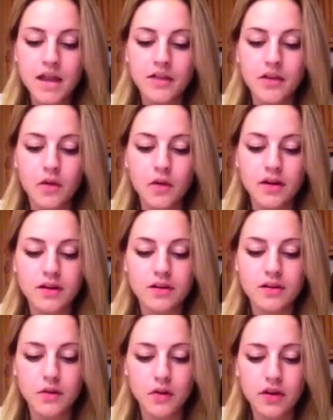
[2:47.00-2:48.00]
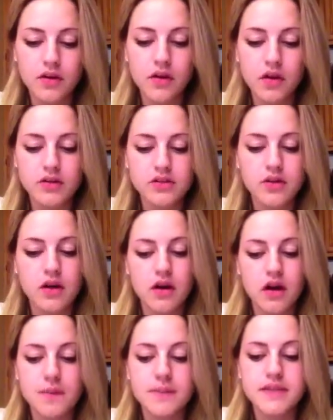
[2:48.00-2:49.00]
The oil also
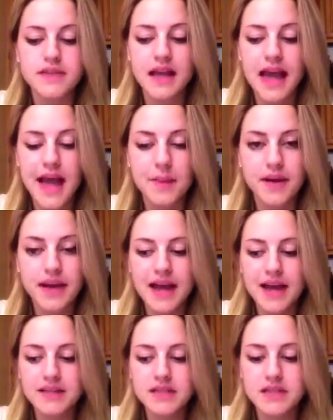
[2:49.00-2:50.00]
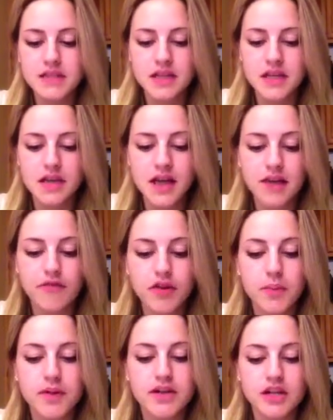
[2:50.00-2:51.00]
harms habitats and
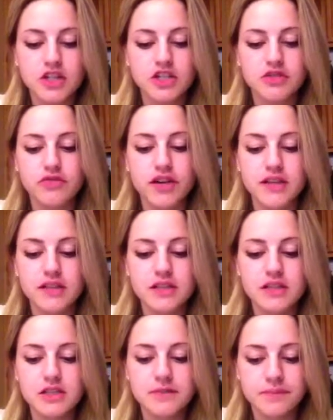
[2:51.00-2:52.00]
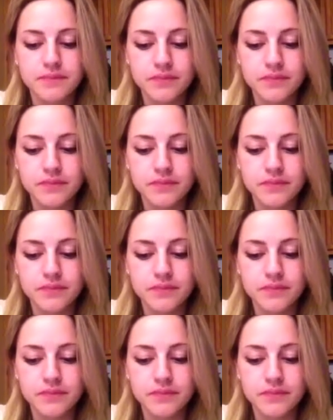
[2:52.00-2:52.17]
reproduction rates.